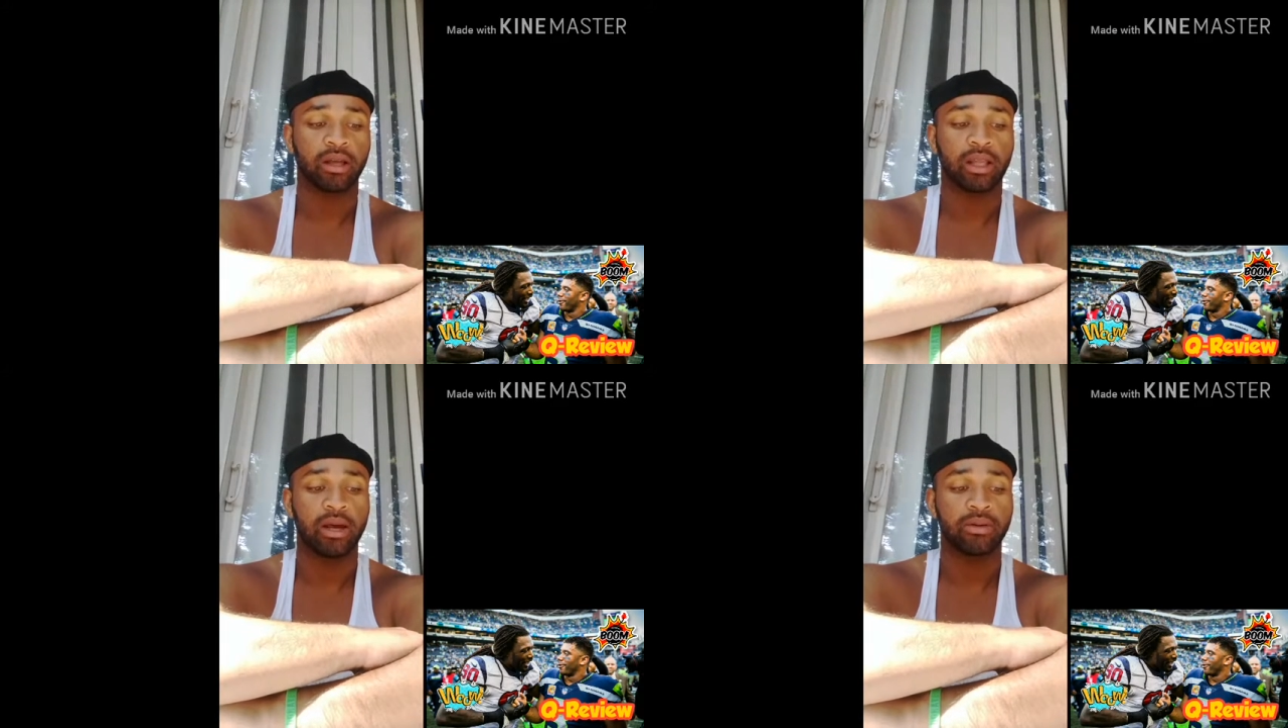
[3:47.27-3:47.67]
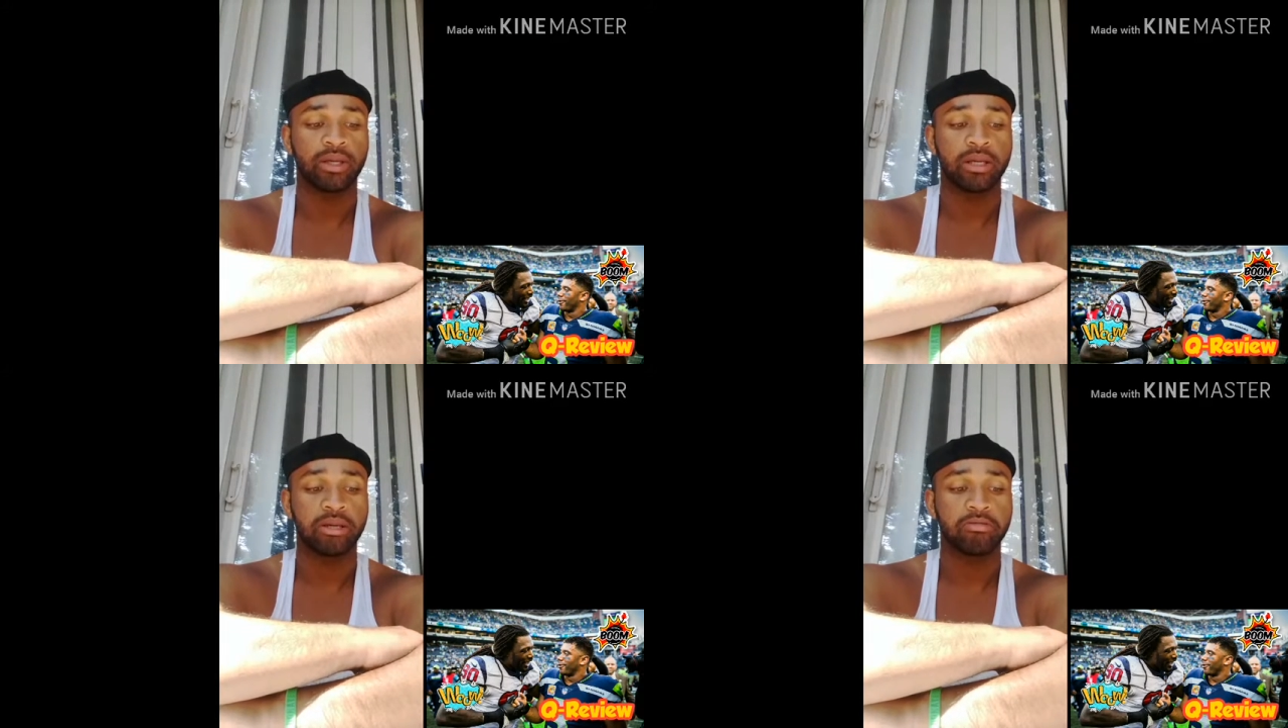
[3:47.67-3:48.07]

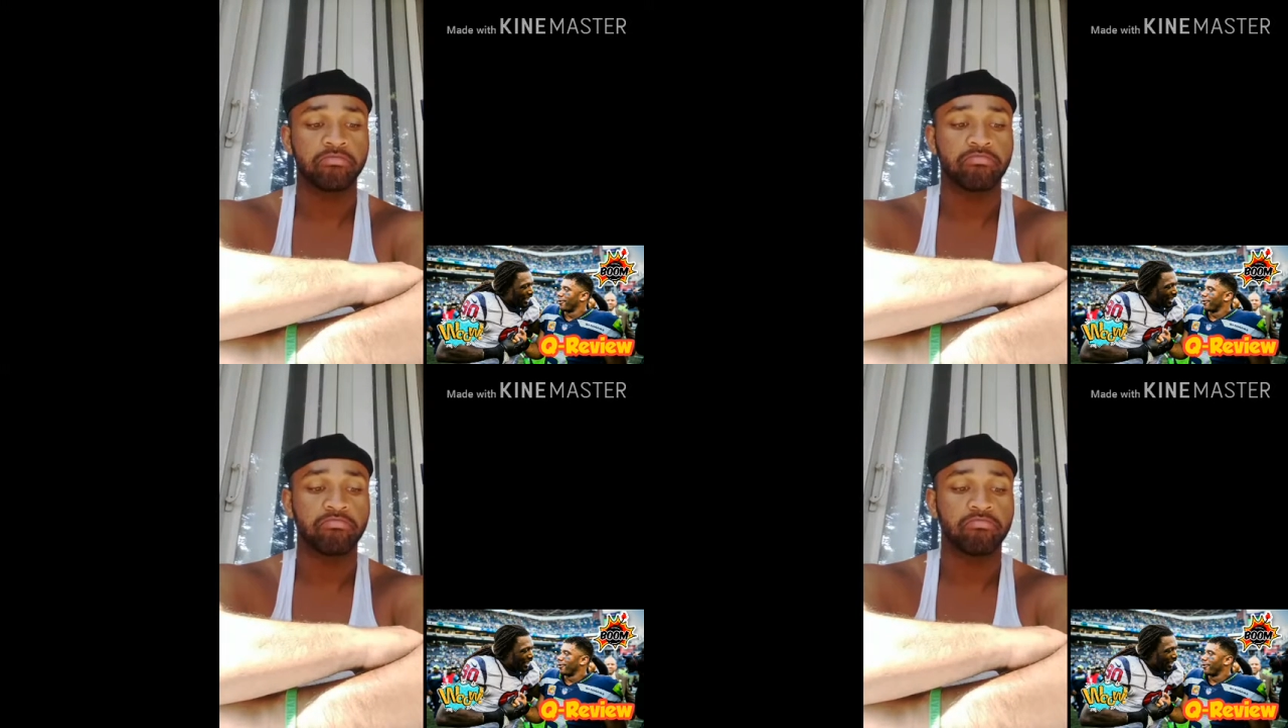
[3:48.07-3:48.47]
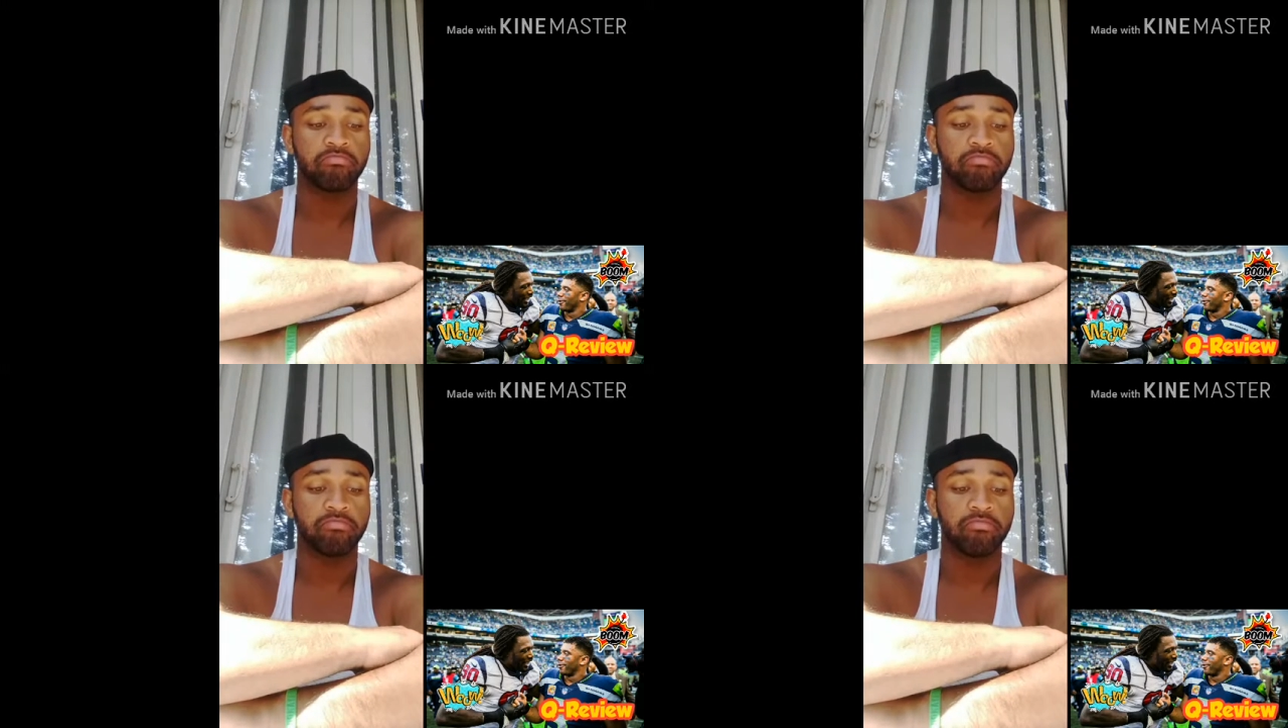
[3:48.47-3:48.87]
Clowney
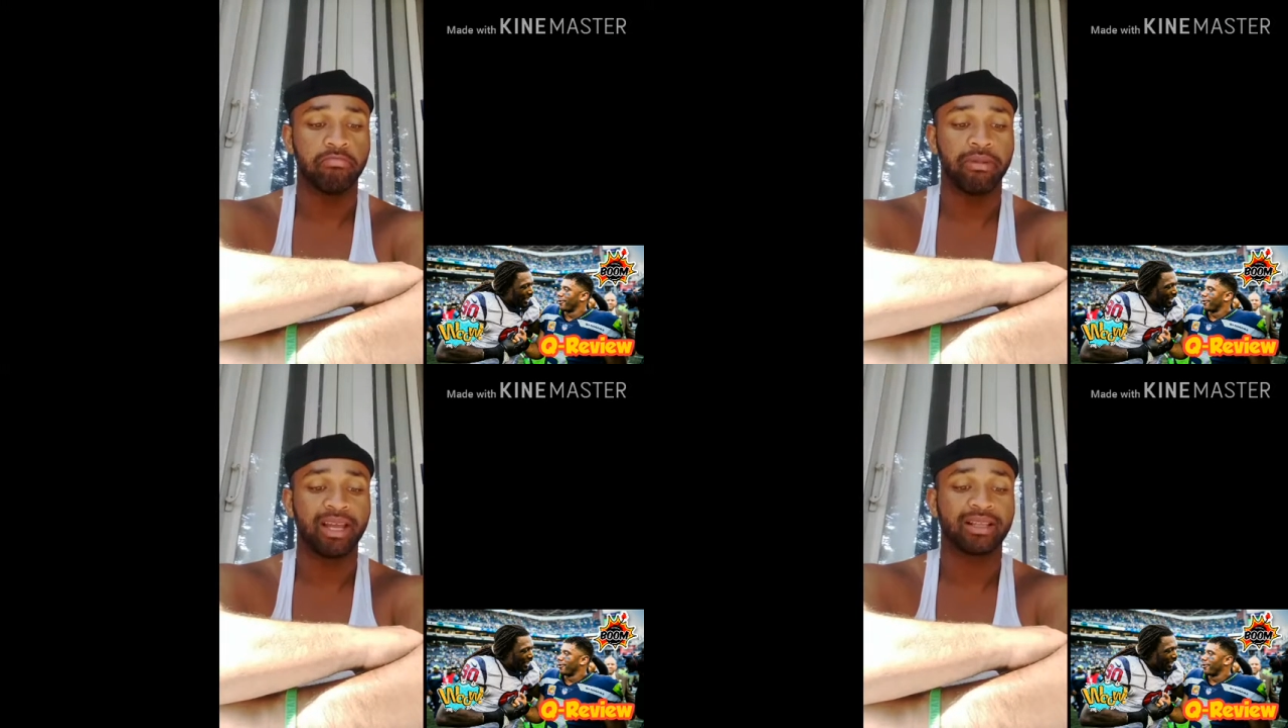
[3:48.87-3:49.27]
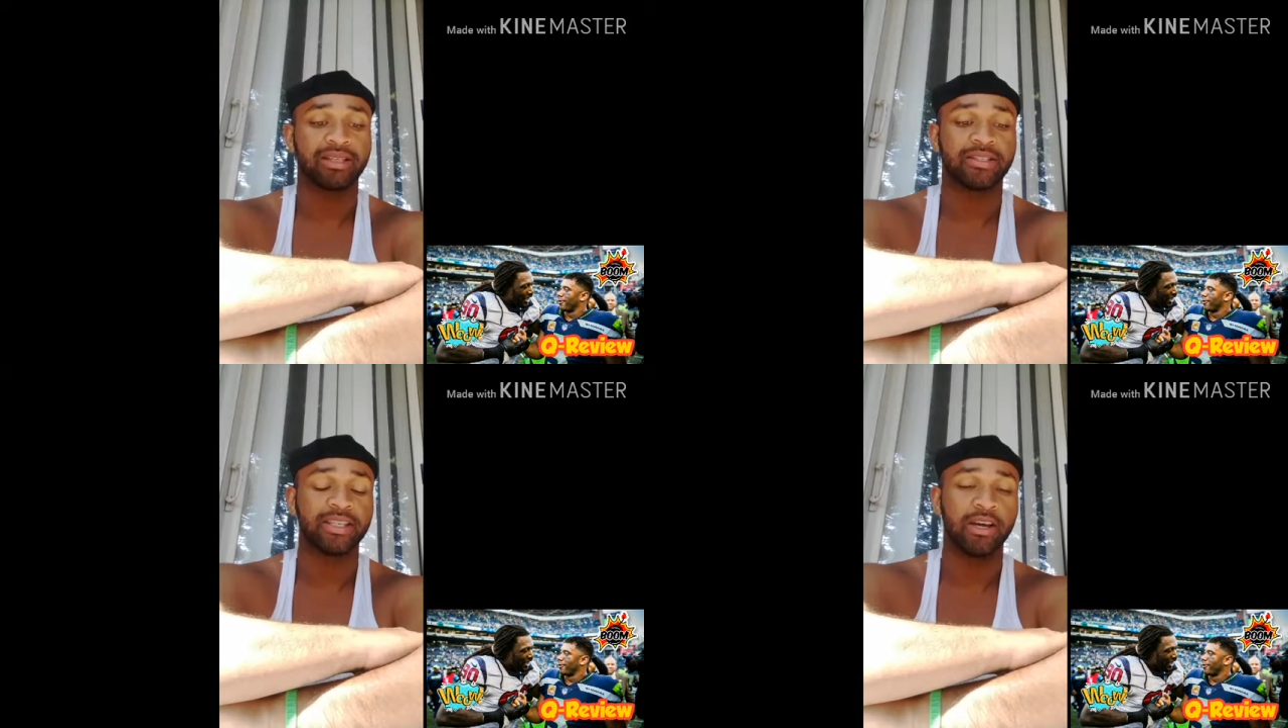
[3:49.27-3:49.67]
make the
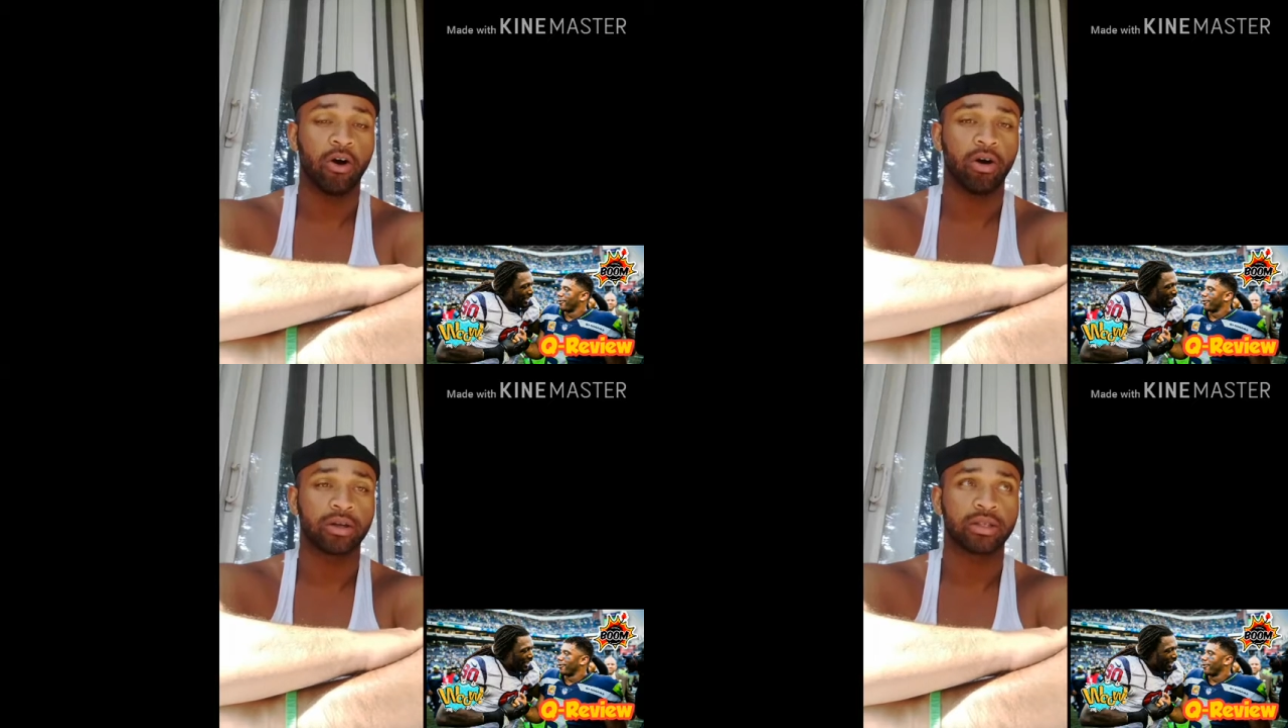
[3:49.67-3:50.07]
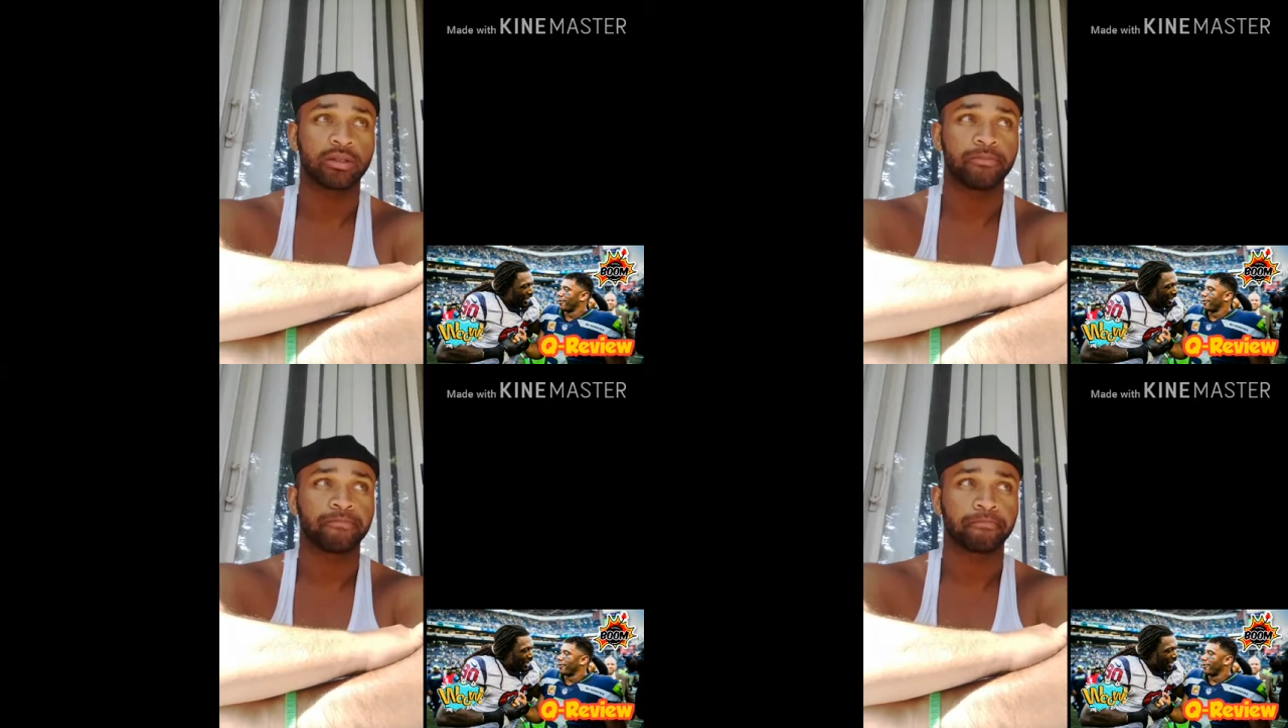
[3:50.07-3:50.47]
Seahawks